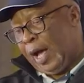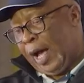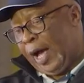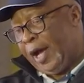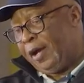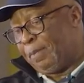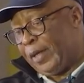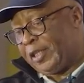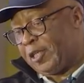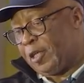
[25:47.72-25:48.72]
I,
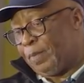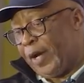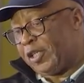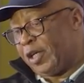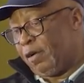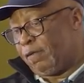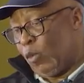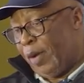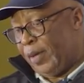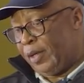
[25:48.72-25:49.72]
participation of
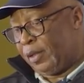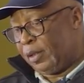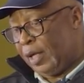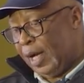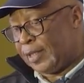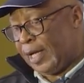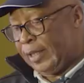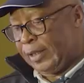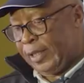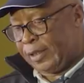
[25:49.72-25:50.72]
women as
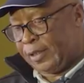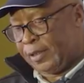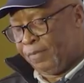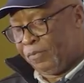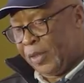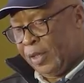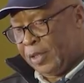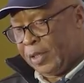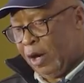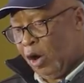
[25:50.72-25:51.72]
candidates.
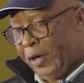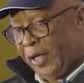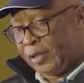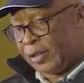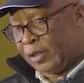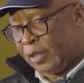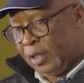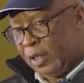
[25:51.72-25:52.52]
Stakeholders,